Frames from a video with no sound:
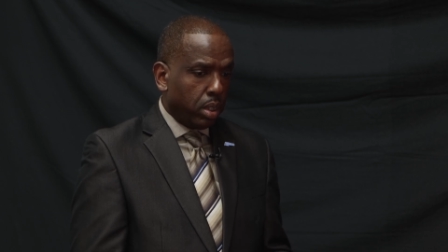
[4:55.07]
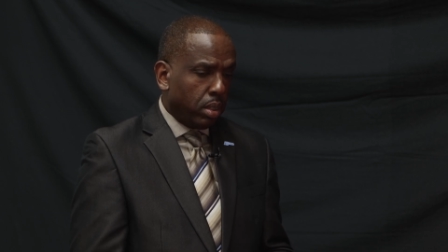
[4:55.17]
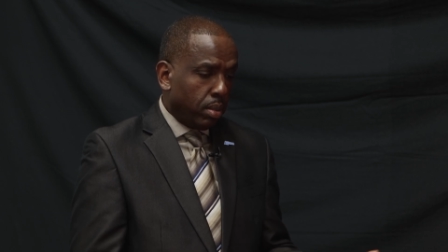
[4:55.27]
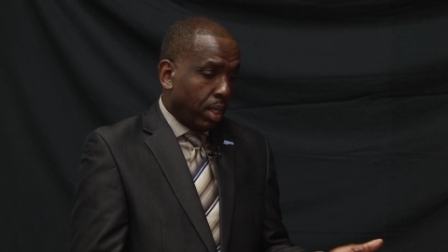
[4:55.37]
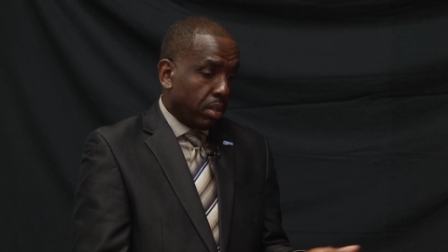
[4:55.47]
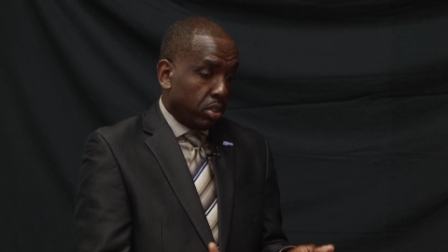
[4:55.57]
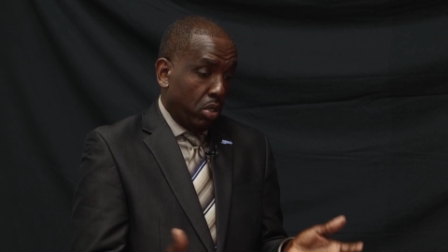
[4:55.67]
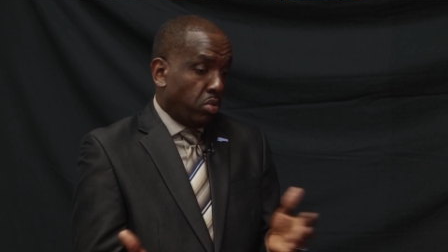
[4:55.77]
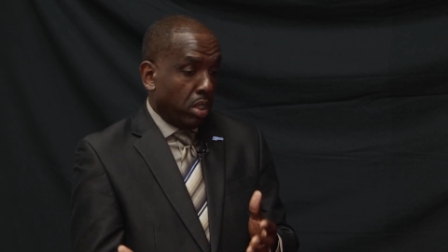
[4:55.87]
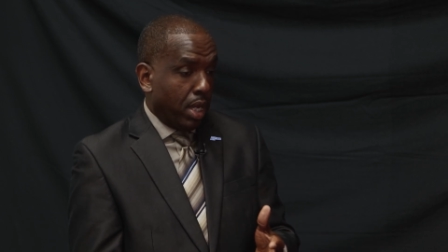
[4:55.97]
And I'm not
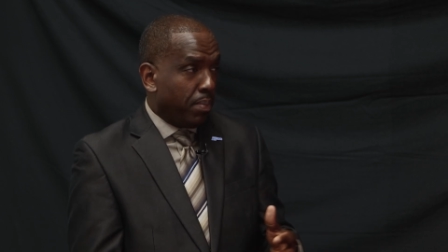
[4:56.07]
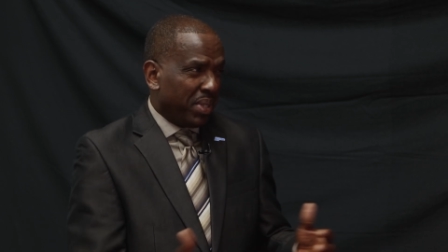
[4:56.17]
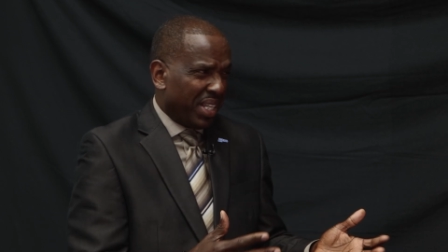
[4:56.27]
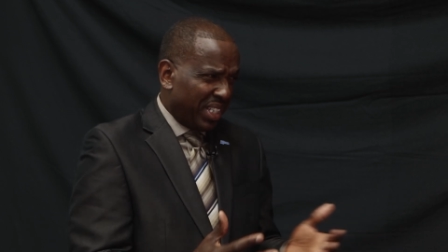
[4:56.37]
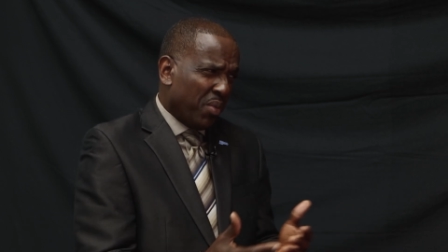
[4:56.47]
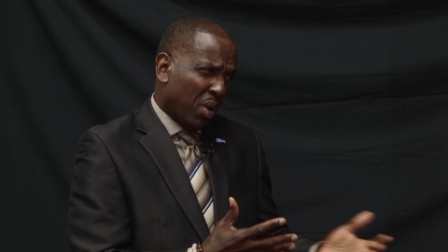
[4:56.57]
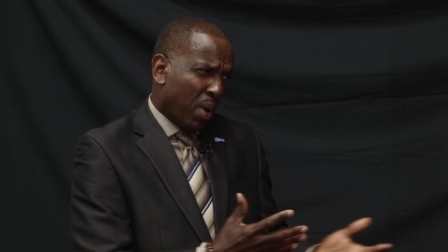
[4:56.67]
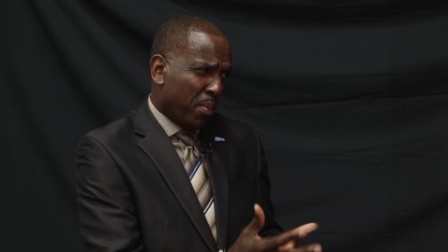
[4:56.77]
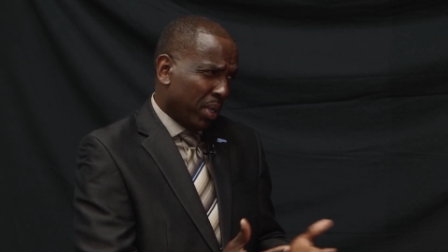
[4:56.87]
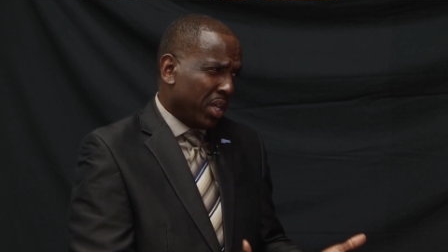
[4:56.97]
excusing that, but that's not what our
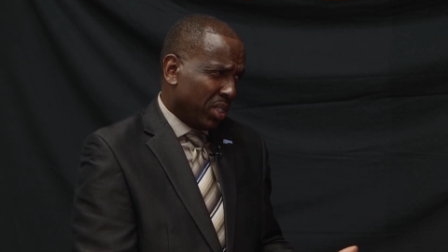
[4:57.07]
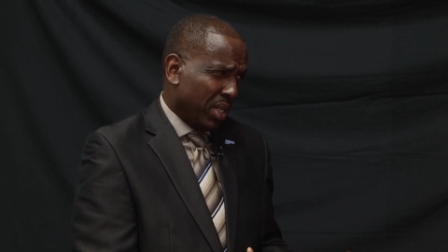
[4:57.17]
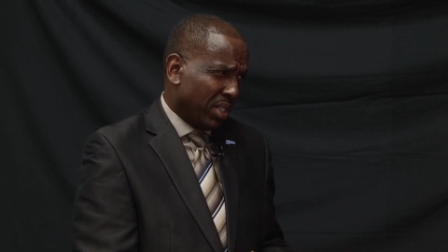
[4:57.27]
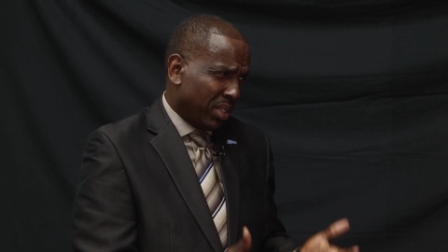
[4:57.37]
population is.